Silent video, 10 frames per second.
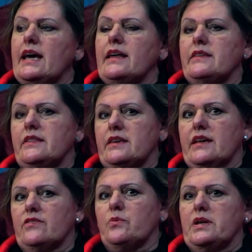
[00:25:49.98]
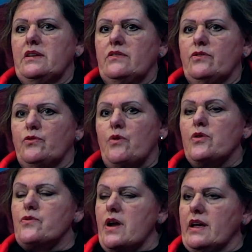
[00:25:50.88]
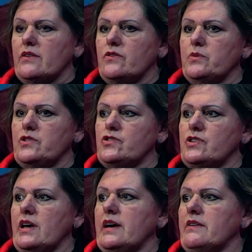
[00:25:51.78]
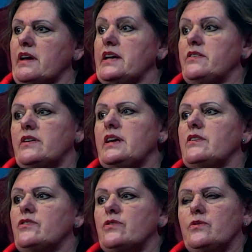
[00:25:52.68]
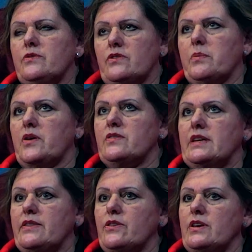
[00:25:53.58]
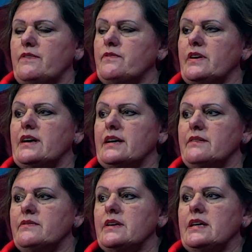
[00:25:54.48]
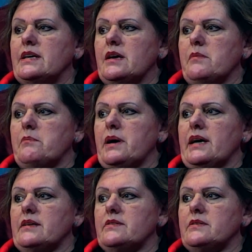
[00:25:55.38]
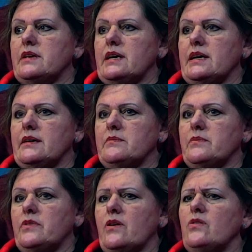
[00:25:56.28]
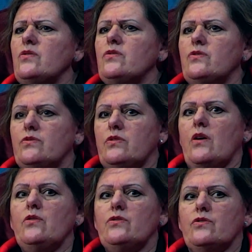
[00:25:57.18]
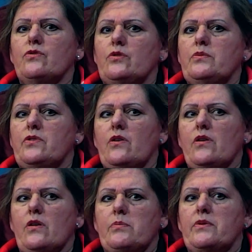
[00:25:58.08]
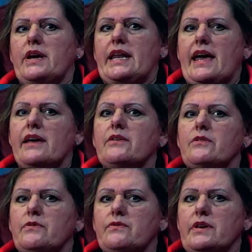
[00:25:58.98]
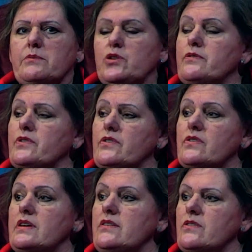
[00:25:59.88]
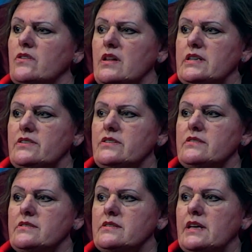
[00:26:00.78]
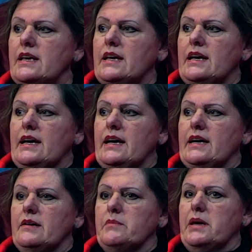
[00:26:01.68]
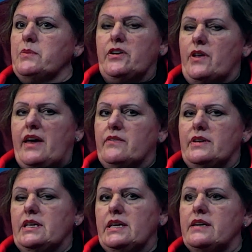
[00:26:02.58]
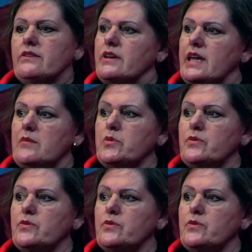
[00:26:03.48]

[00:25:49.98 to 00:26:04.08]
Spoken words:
And then the next one is Rotaracts, which are 18 to supposedly 35. But those groups operate out of universities and colleges, and we don't have any here in Campbell